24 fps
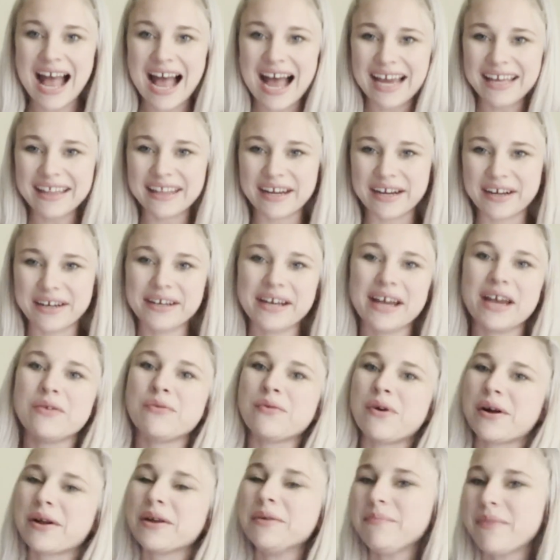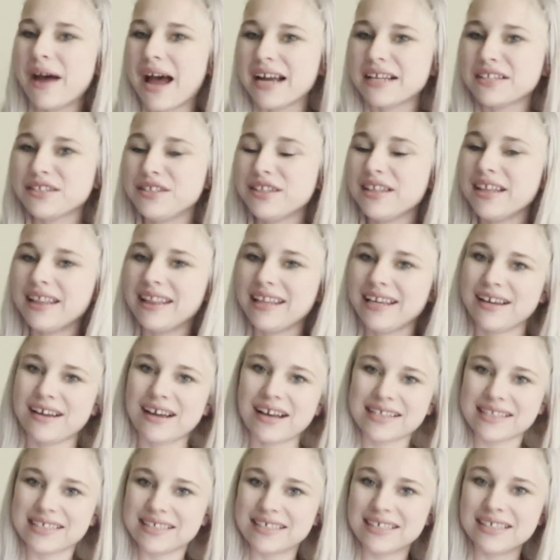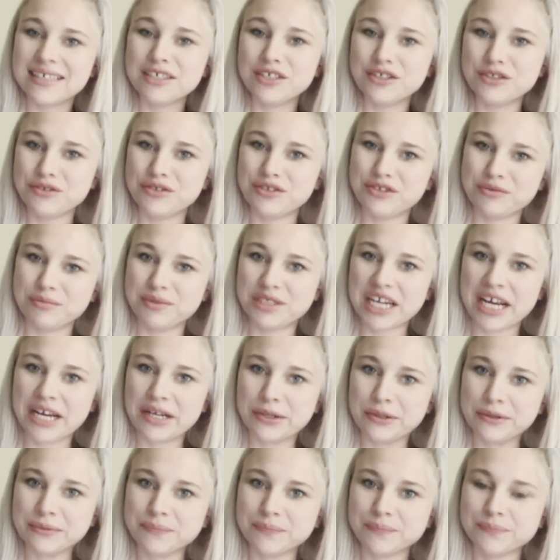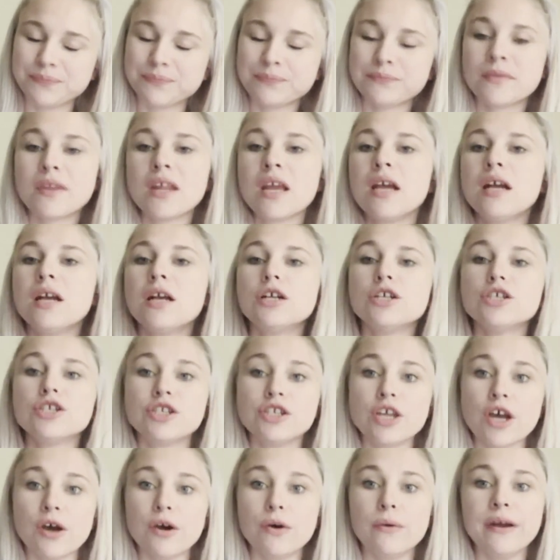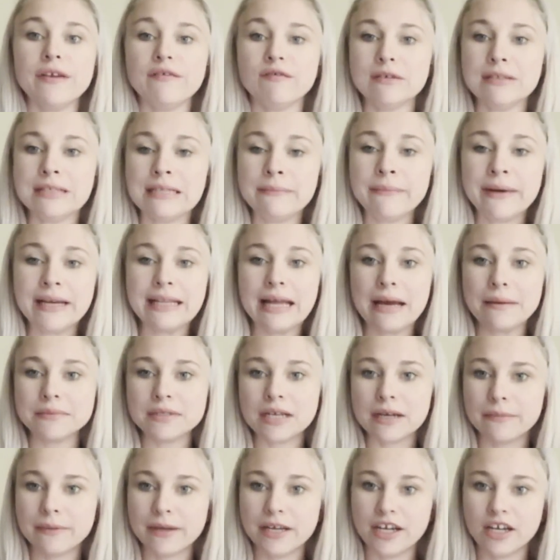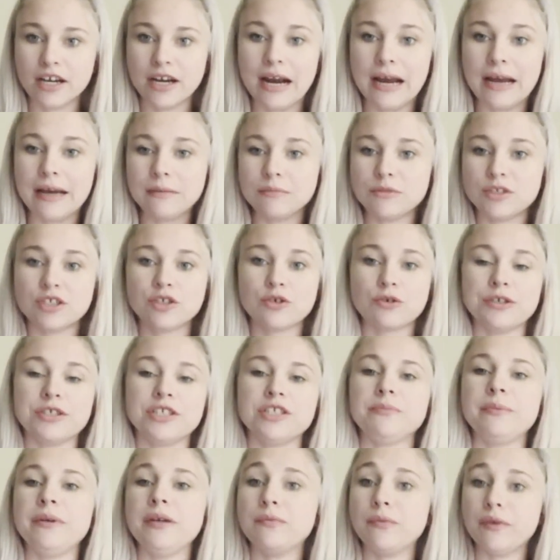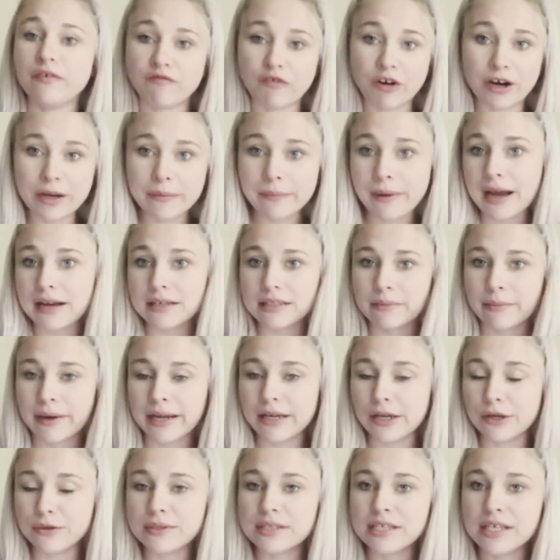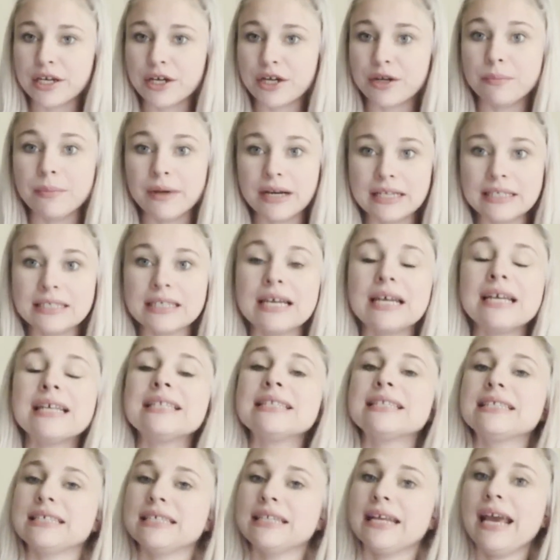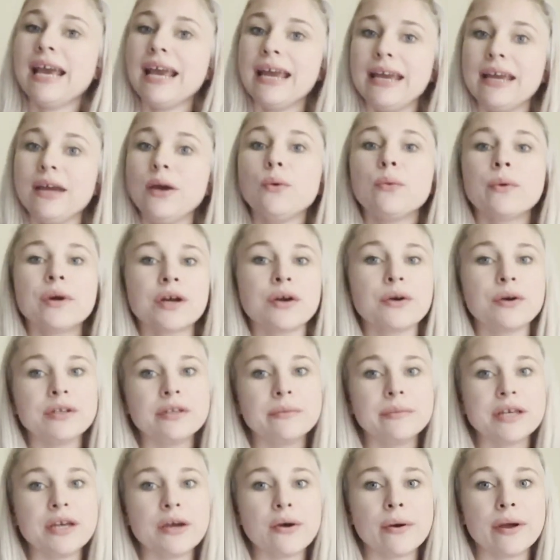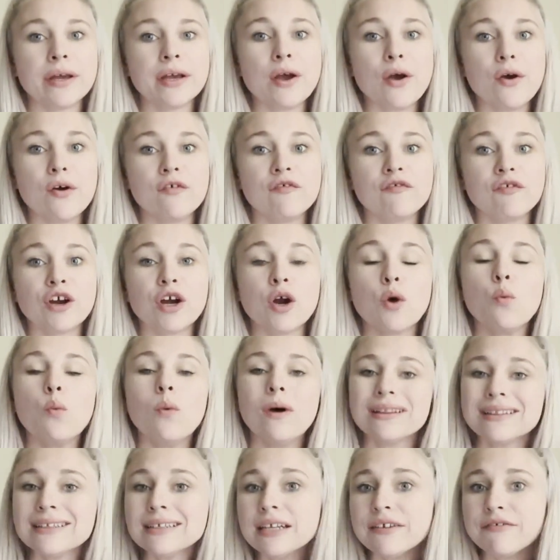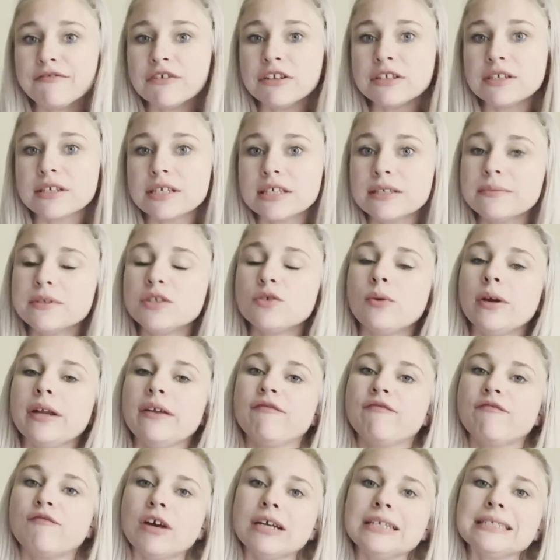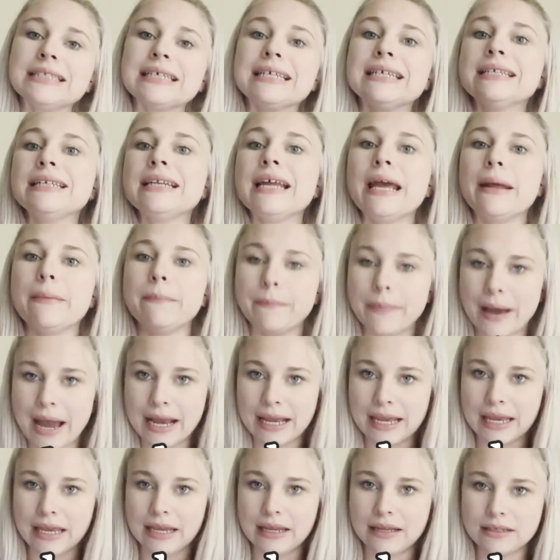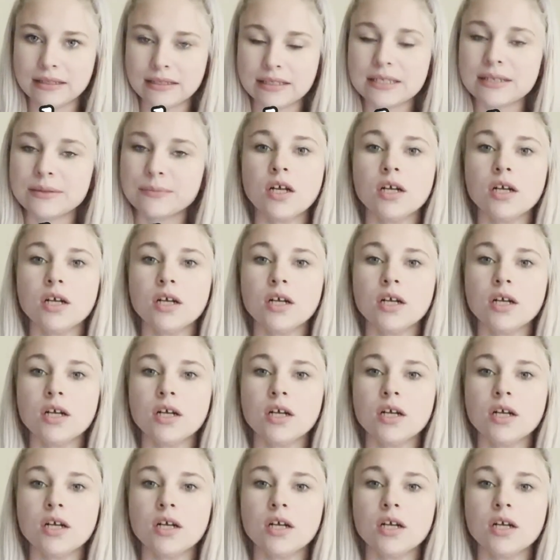Hi there, and welcome back to the Thinkasa YouTube channel. So if you see my laptop here, I'm just going to be referring back to my notes here, but today we're going to be going over what the difference is between front end and back end.